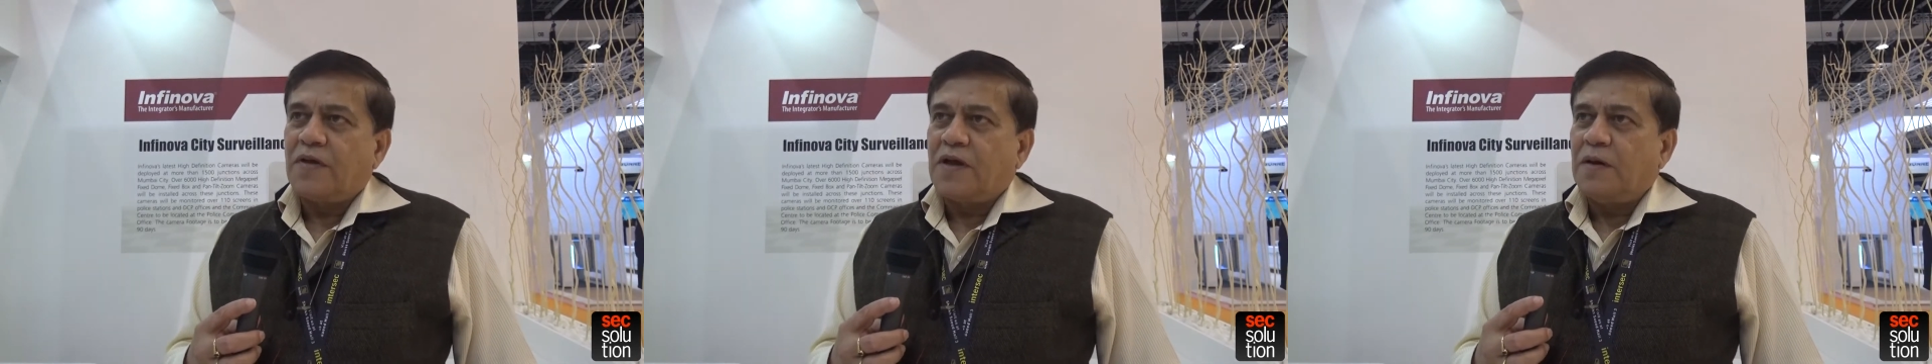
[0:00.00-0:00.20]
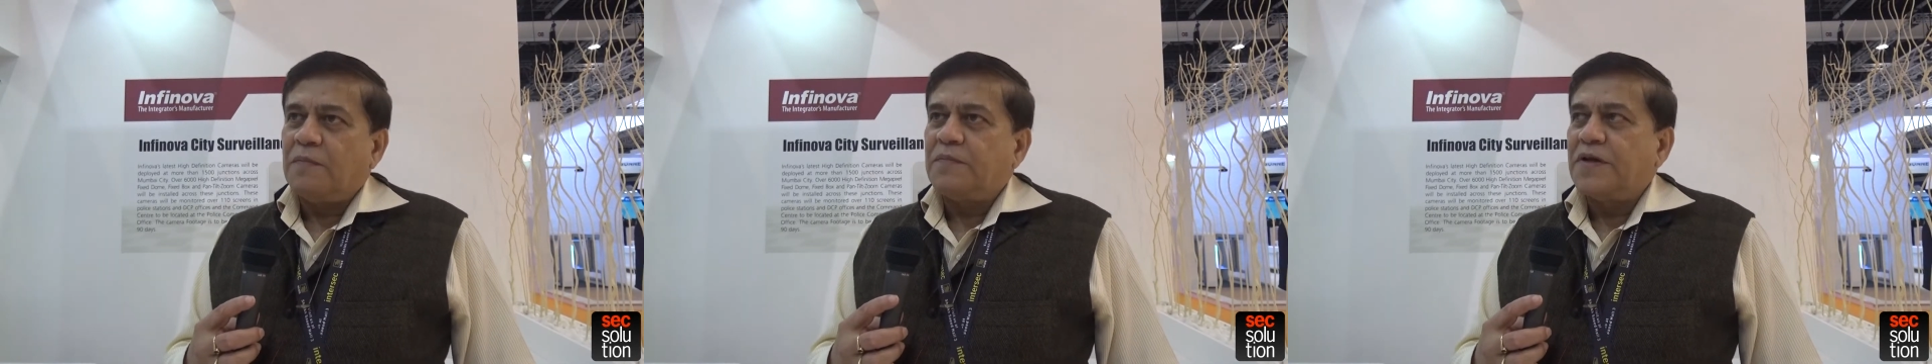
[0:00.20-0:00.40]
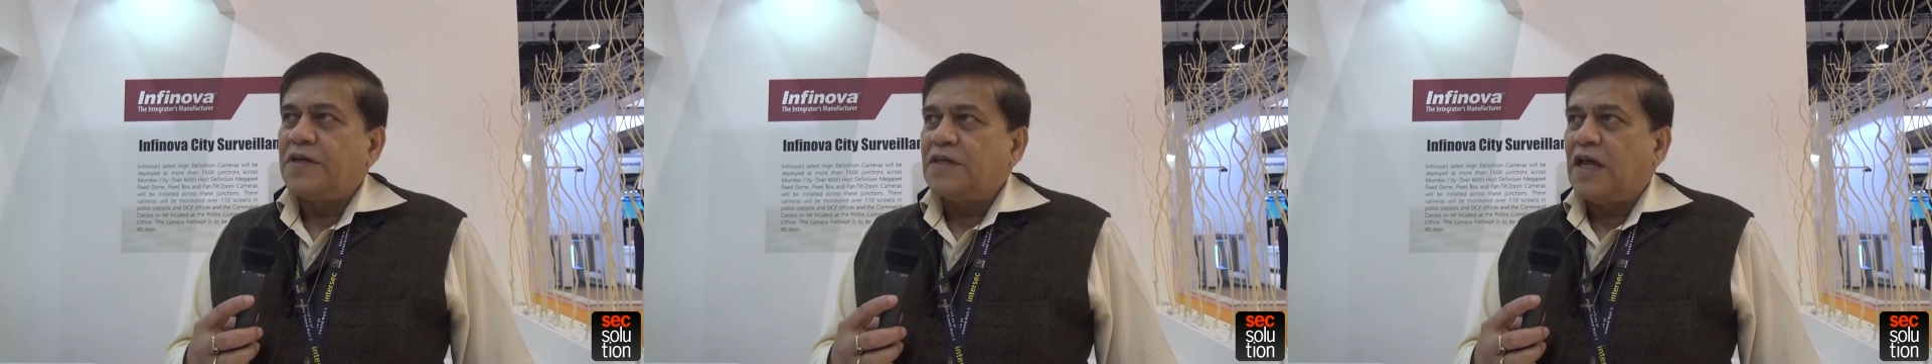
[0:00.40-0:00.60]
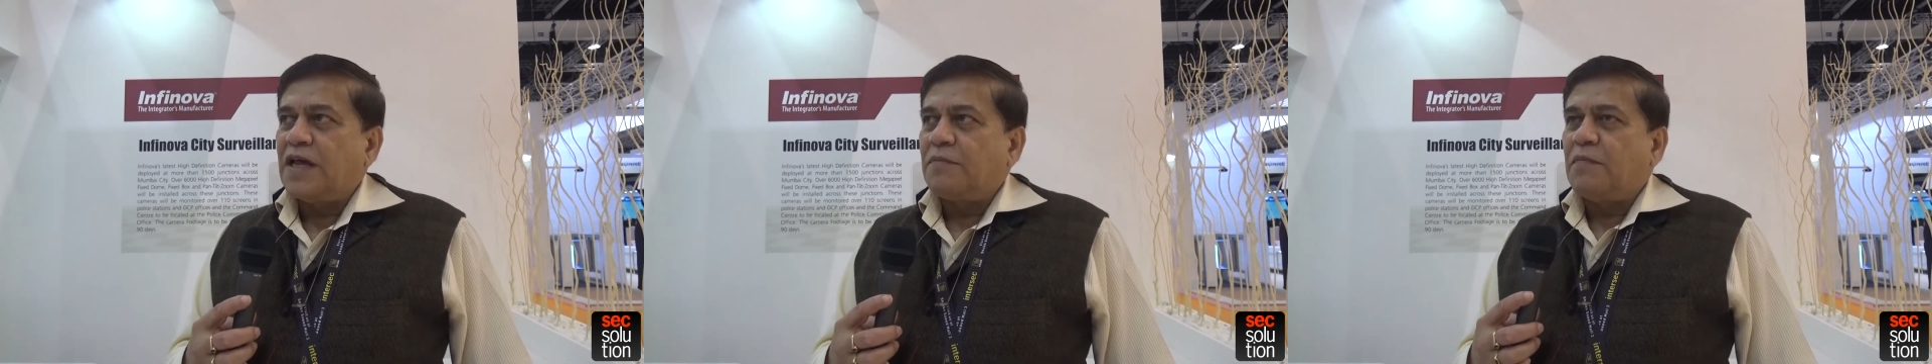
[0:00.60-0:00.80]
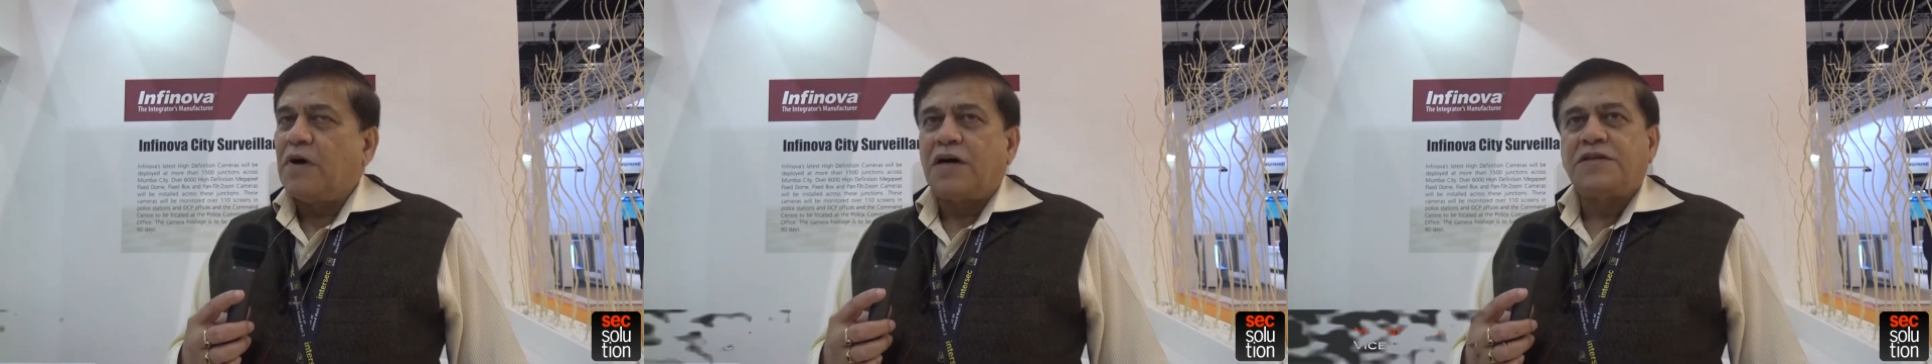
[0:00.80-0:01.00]
companies
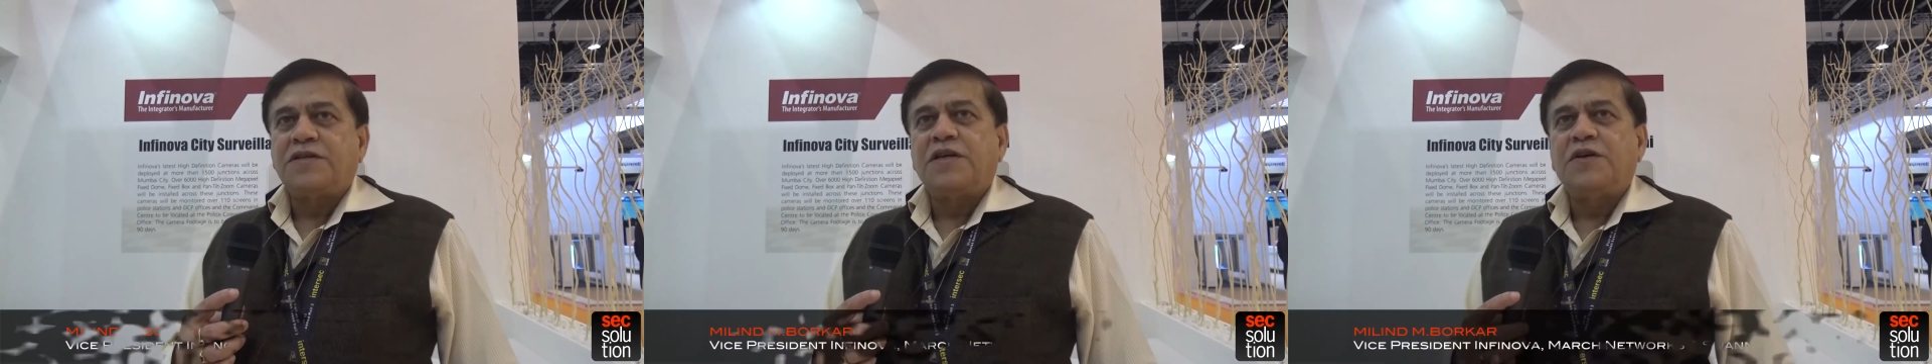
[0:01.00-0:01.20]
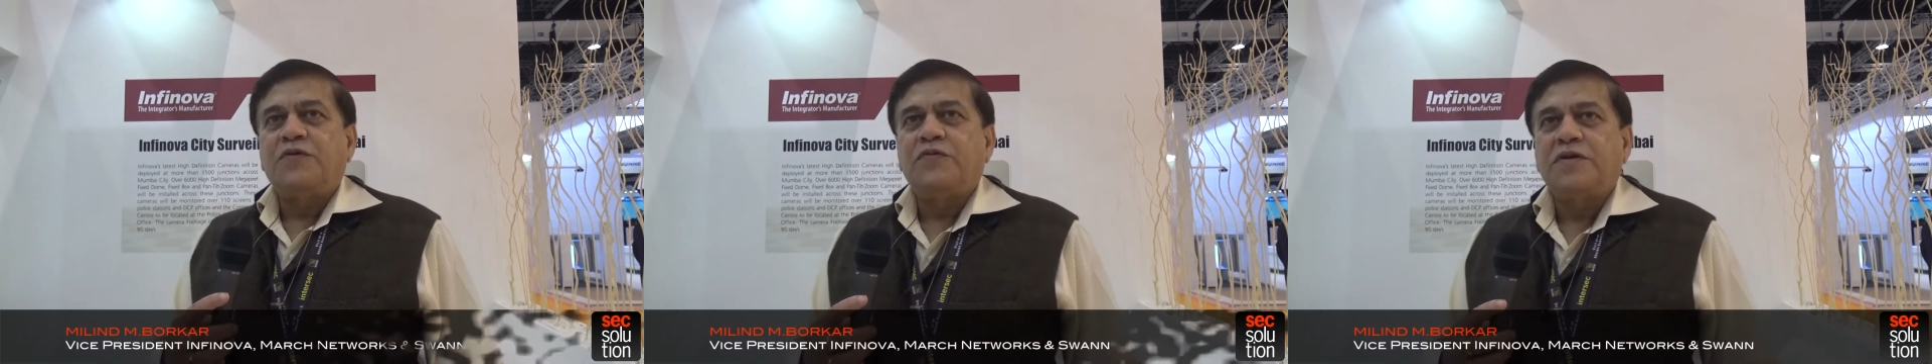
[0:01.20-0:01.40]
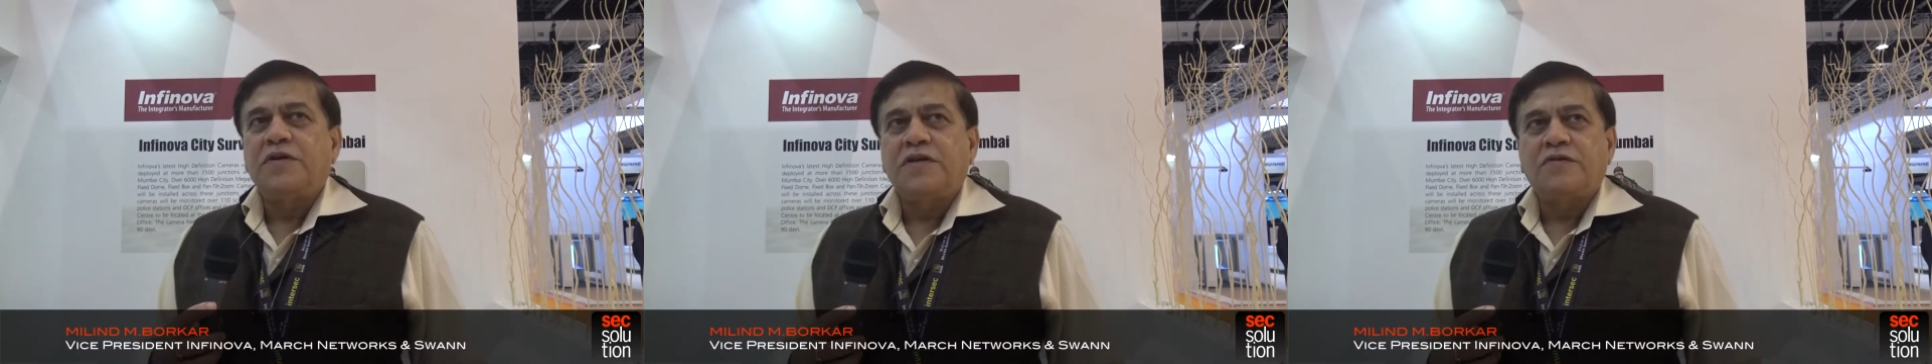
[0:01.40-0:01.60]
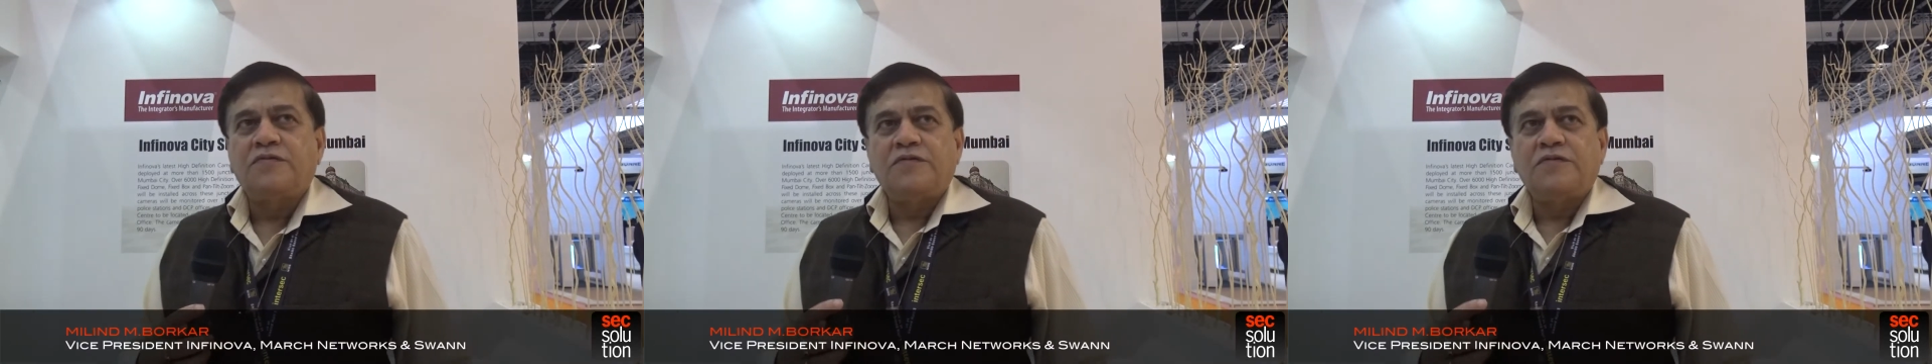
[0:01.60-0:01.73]
like Marsh Networks,